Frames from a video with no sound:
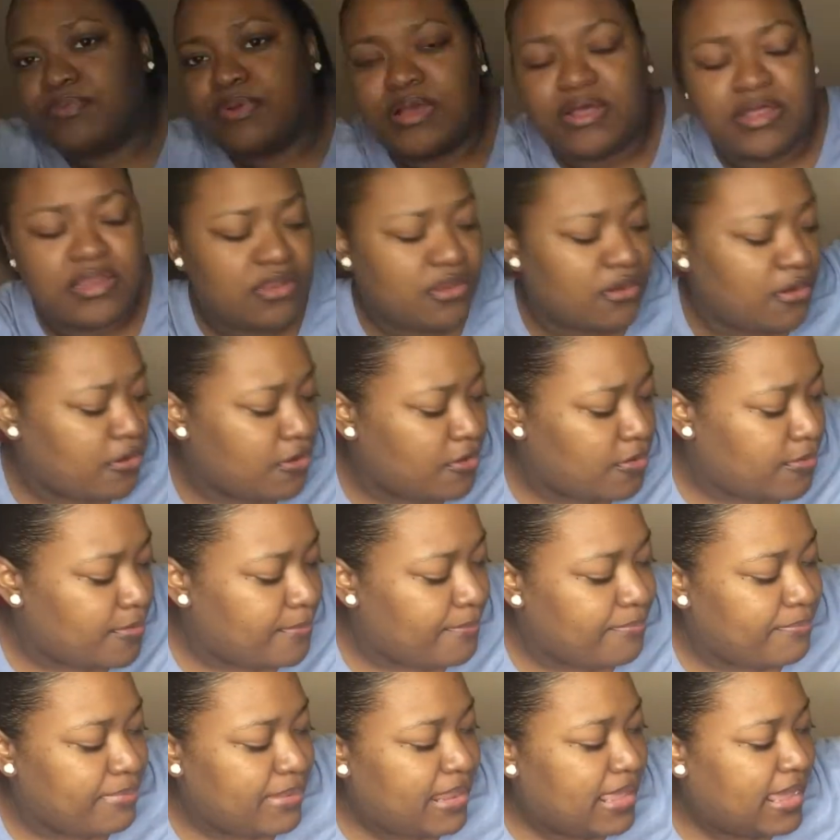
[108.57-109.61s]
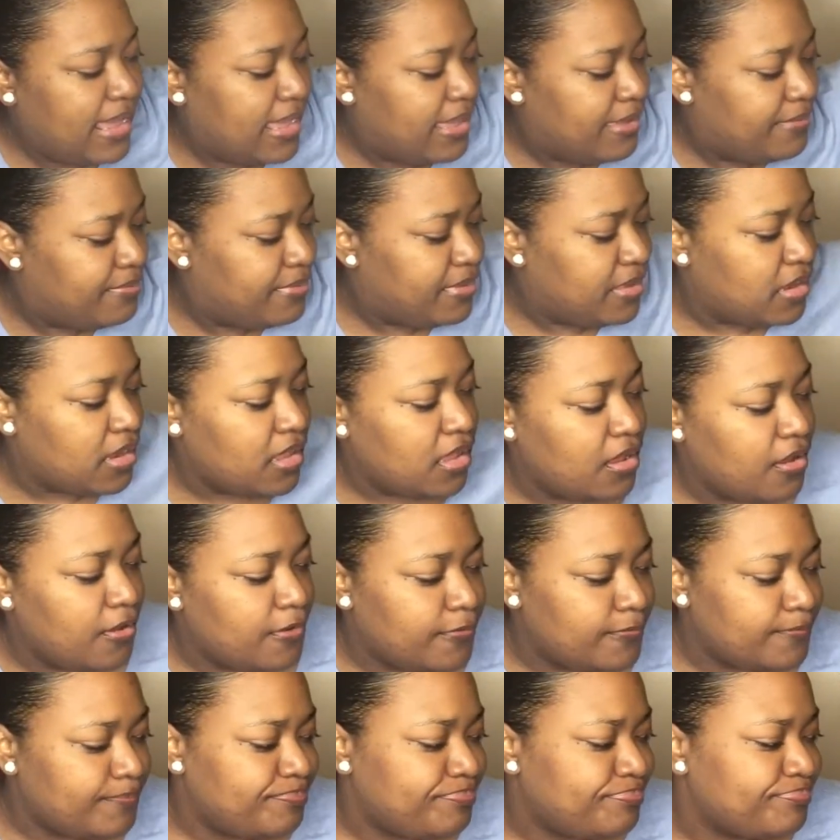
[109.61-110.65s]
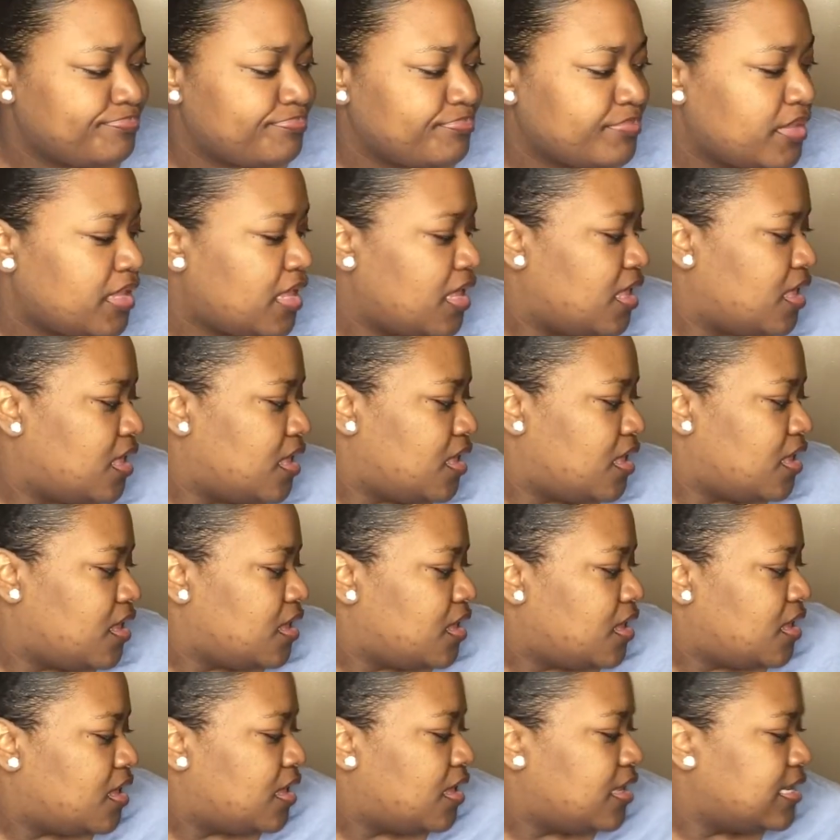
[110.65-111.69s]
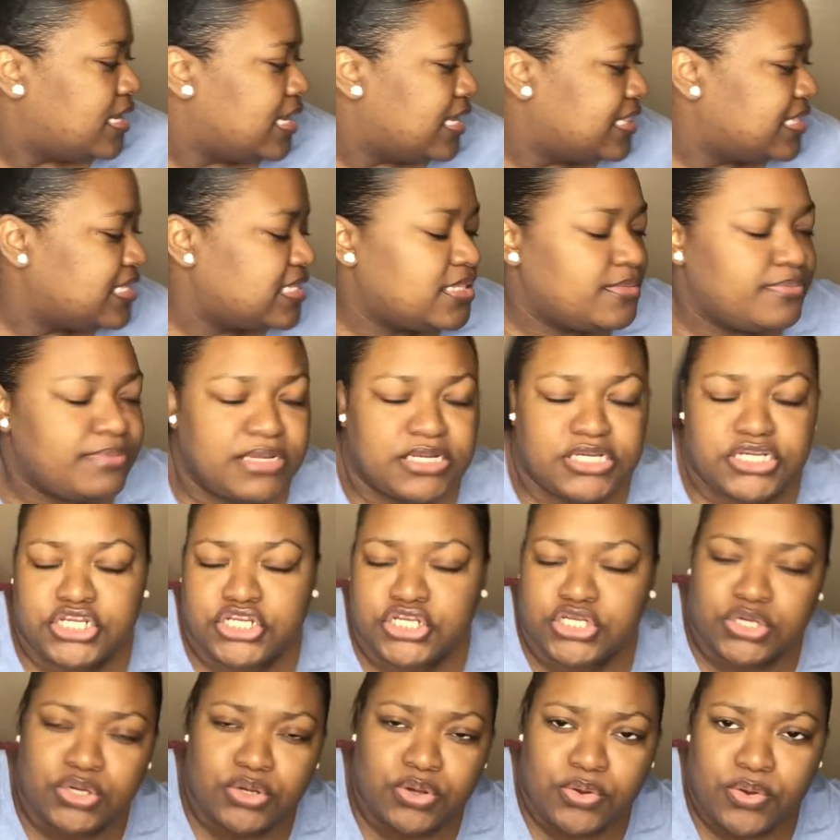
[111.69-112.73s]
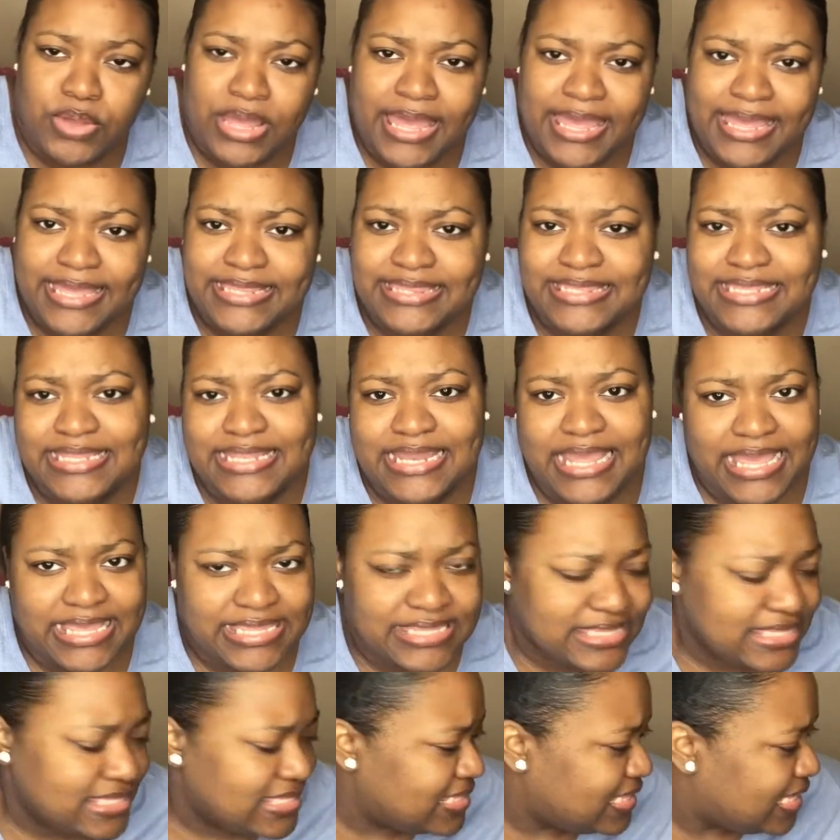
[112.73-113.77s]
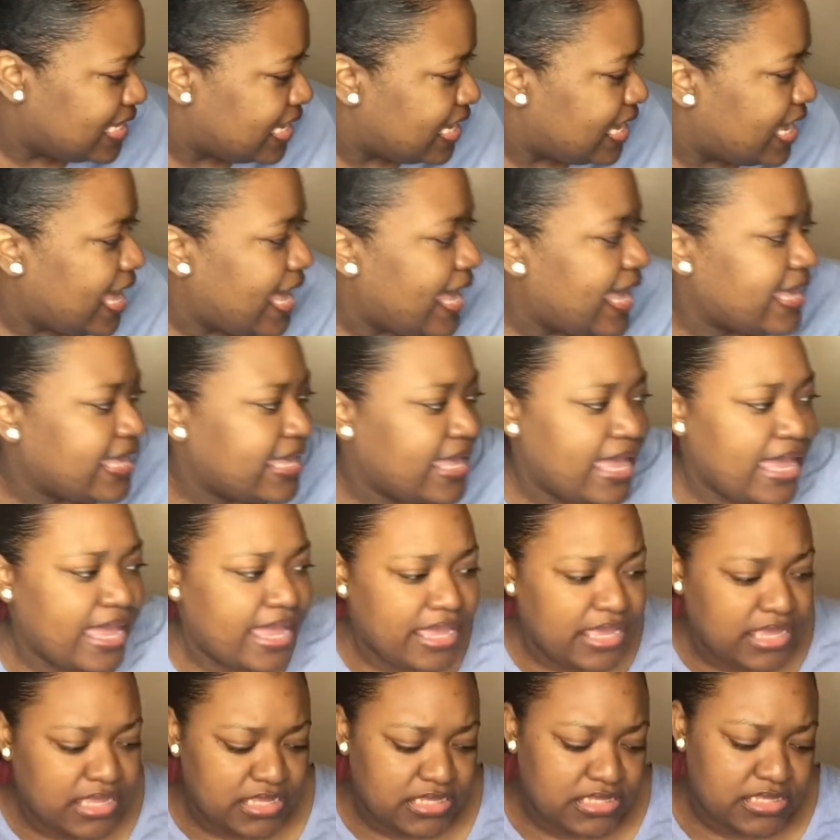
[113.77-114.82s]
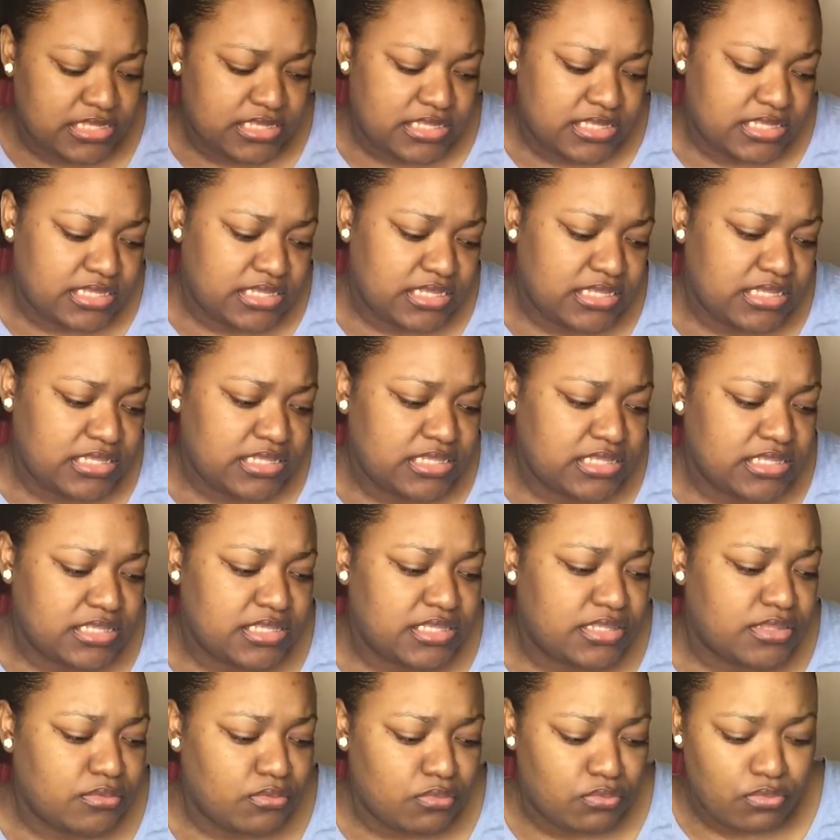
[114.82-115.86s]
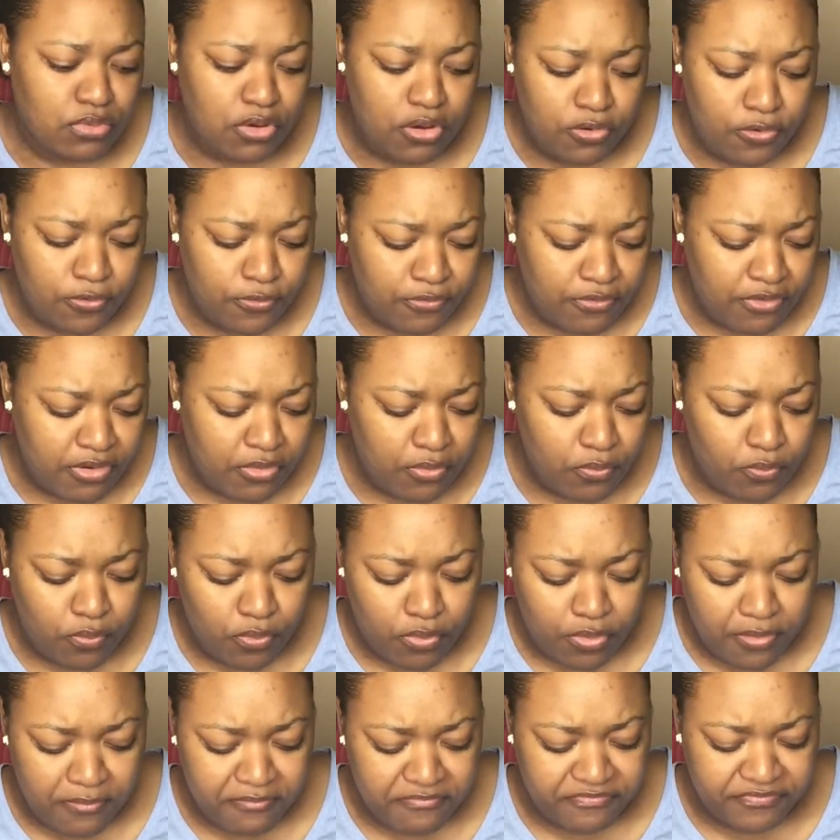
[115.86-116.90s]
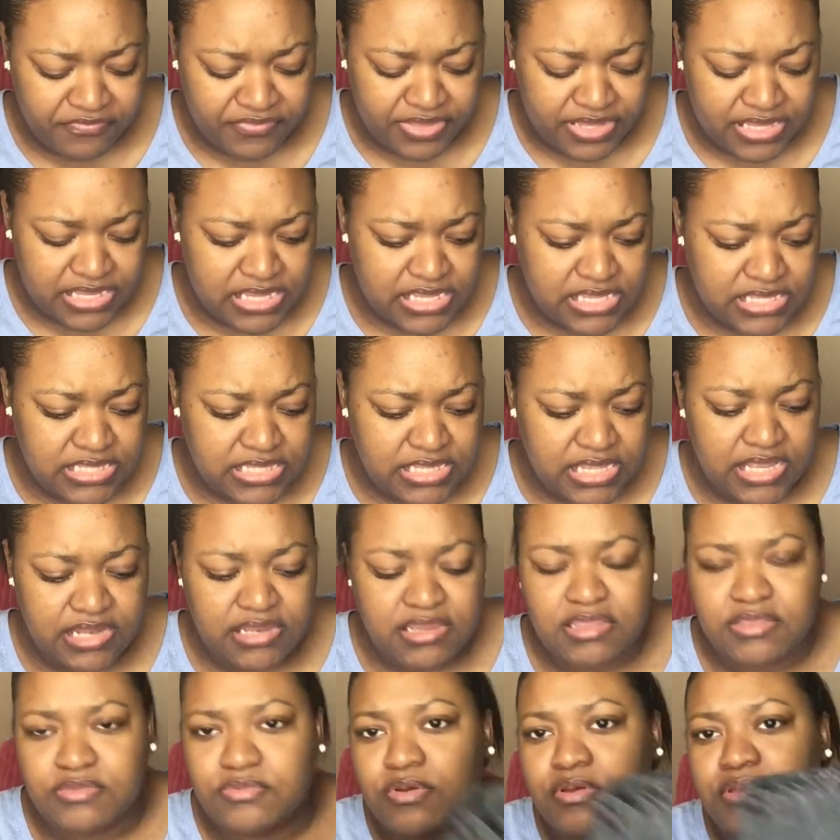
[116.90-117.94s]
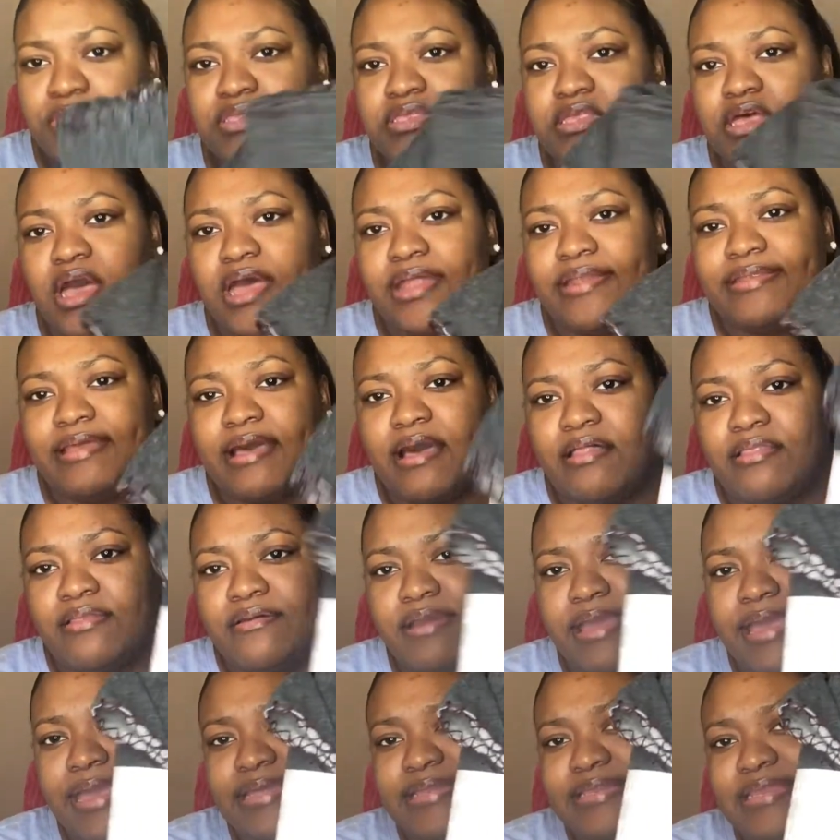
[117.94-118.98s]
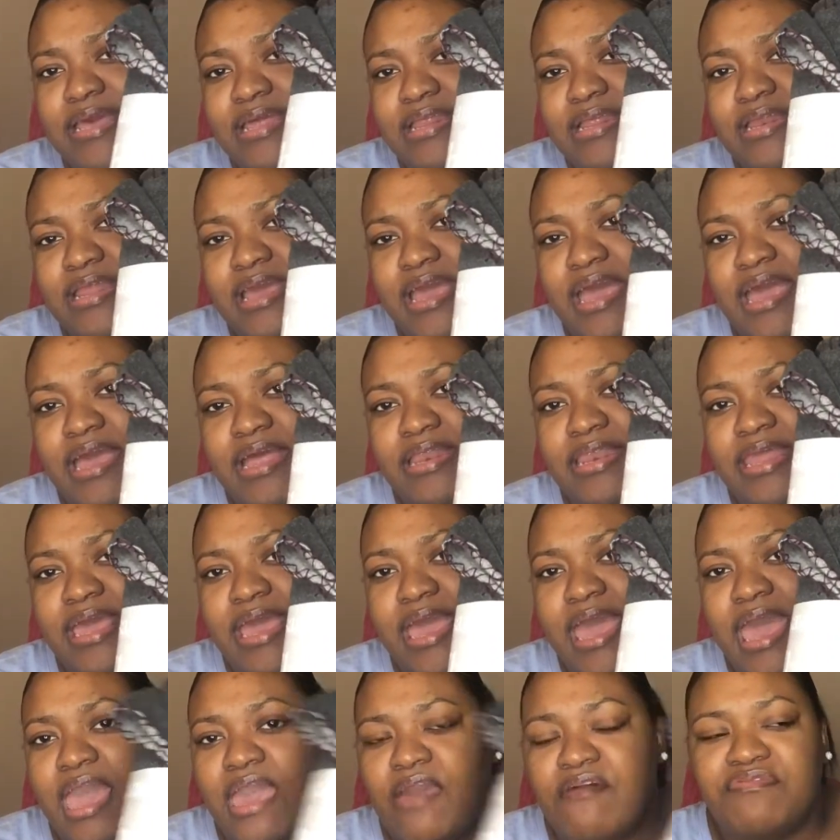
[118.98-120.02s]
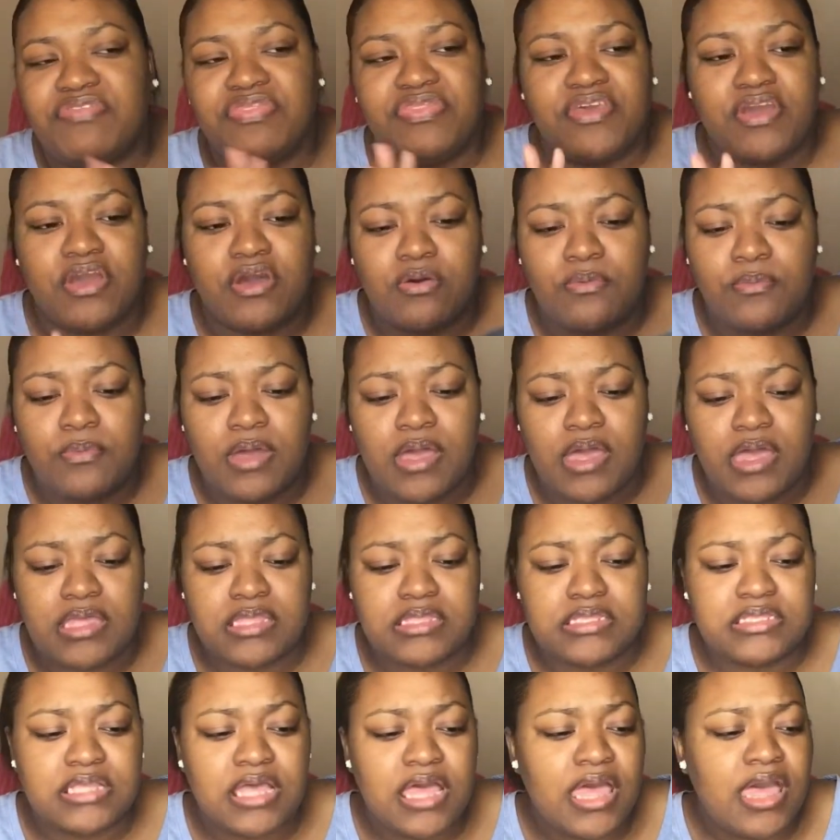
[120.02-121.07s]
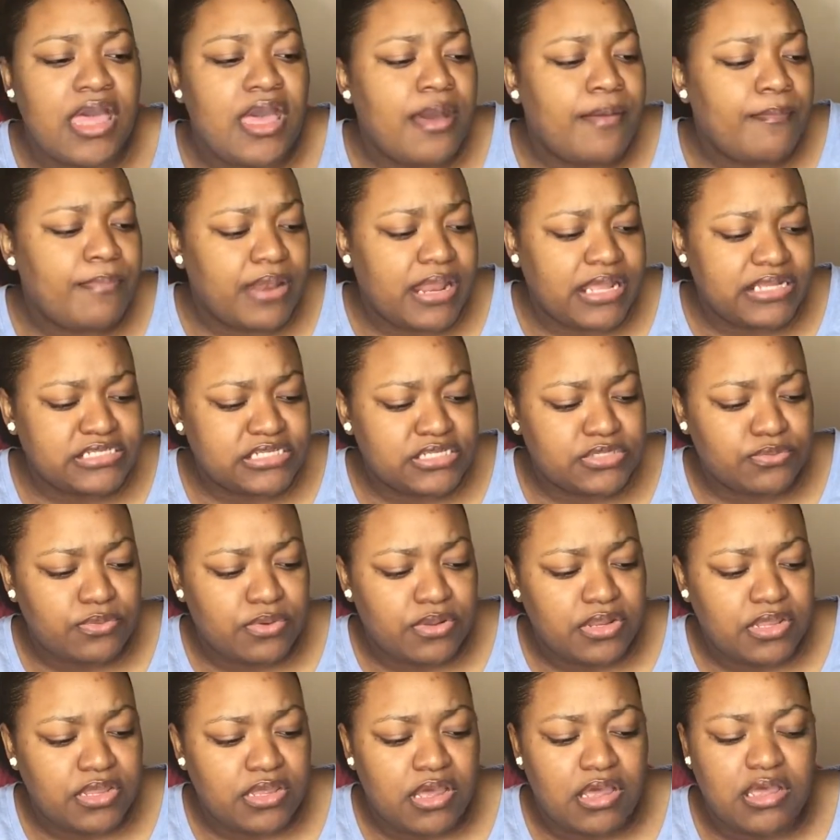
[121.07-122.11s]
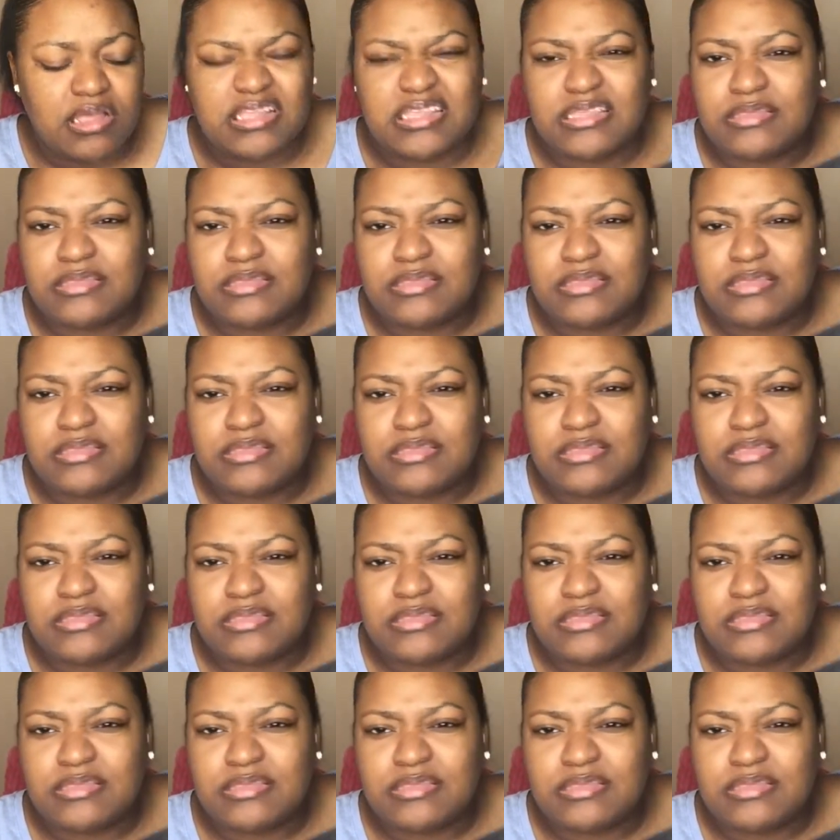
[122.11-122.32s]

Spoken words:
regular plain pillow. That's a special. The next thing I got is this throw warm fleece, and this was $1.99. they have thicker ones, but I just wanted a